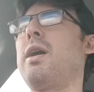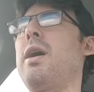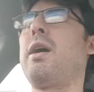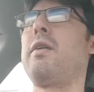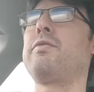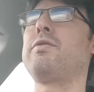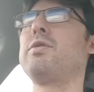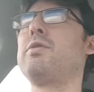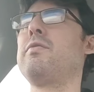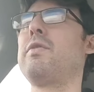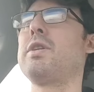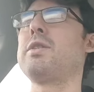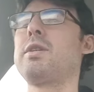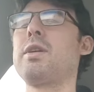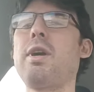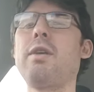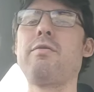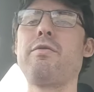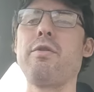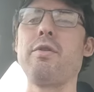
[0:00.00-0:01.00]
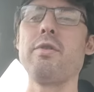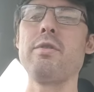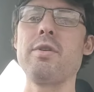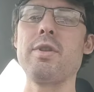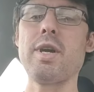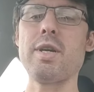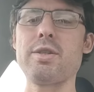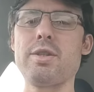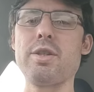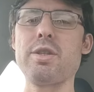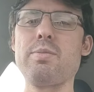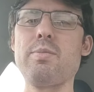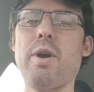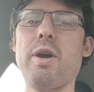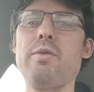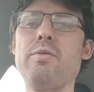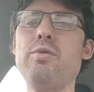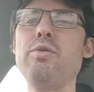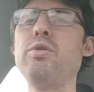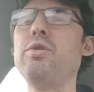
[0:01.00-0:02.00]
I have to investigate further. That's just my
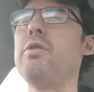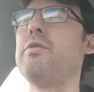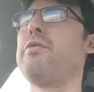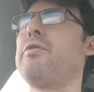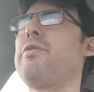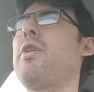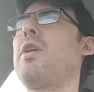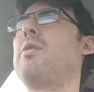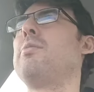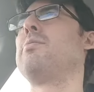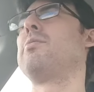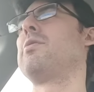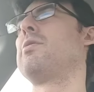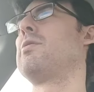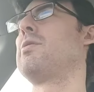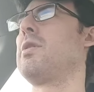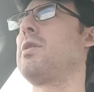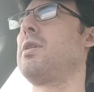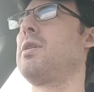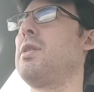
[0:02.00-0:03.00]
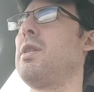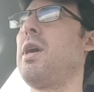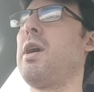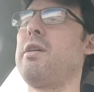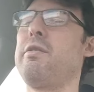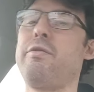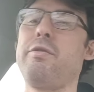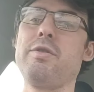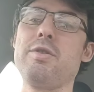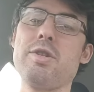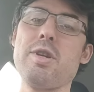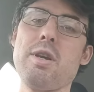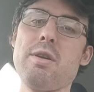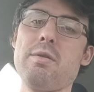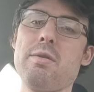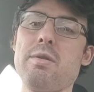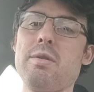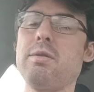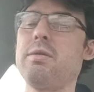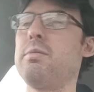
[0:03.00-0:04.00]
rule of thumb in life in
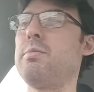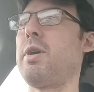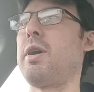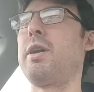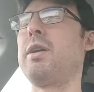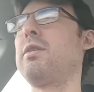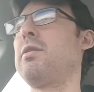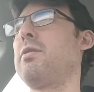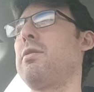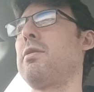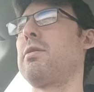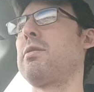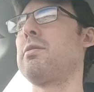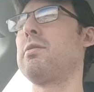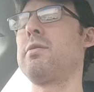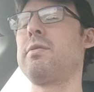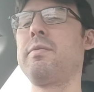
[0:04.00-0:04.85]
general, about anything.